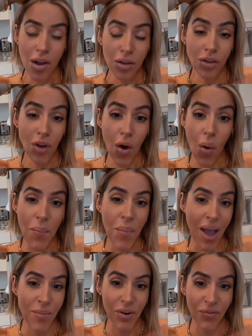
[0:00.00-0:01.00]
So my
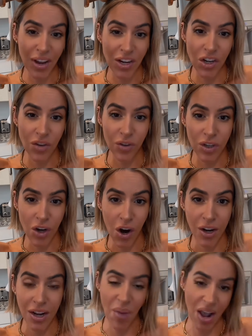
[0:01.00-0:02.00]
motivation for
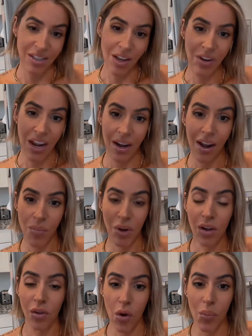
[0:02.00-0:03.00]
starting my self-tanning company,
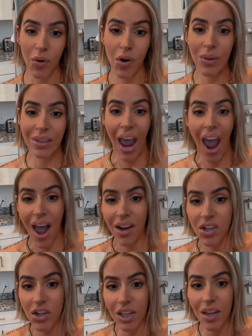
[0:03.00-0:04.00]
GlowPro, was
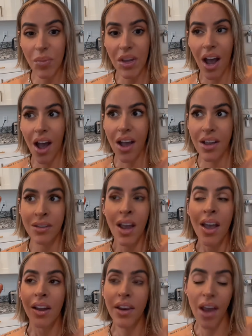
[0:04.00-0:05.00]
actually because
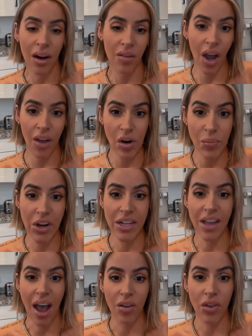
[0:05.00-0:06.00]
none of the other brands
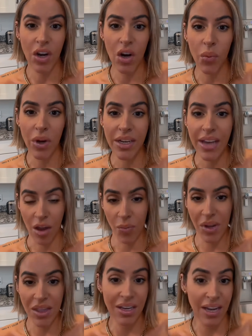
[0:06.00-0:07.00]
out there would tell me
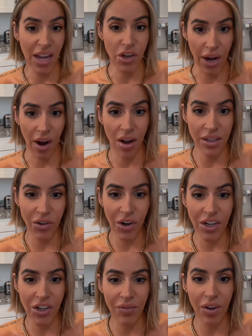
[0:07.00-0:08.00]
the DHA
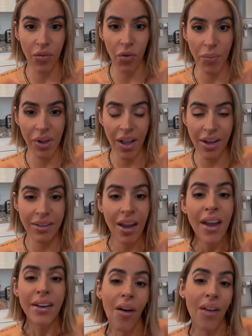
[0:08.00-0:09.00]
concentration of their formulas.
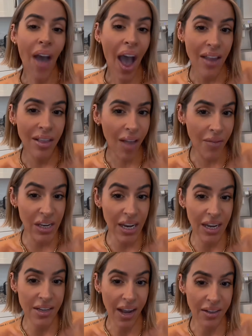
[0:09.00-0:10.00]
Now, I've had Loving
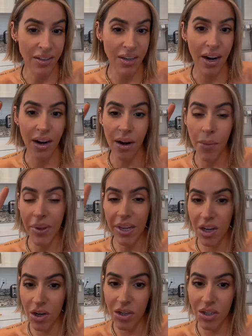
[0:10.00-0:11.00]
Tan tested and it
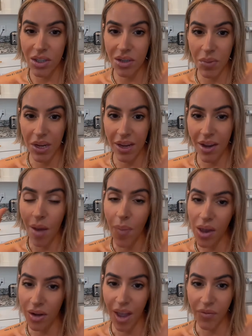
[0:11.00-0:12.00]
appears to be about
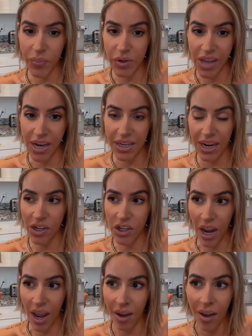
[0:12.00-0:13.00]
11%
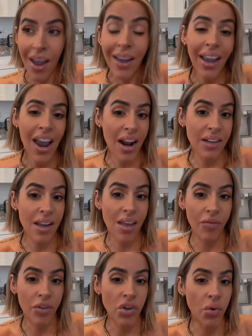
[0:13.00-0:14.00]
DHA. Can I say that
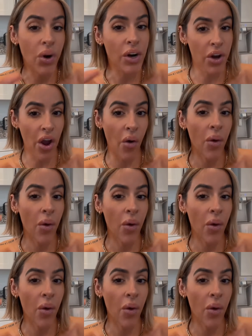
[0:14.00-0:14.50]
for sure? No.